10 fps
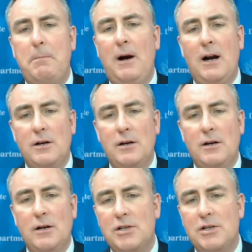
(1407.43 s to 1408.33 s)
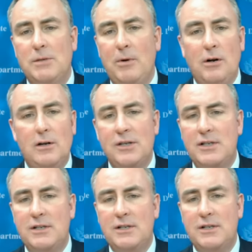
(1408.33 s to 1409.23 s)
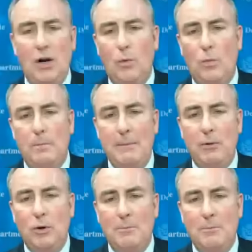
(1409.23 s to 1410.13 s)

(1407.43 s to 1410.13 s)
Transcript: partners, entrepreneurs, you know,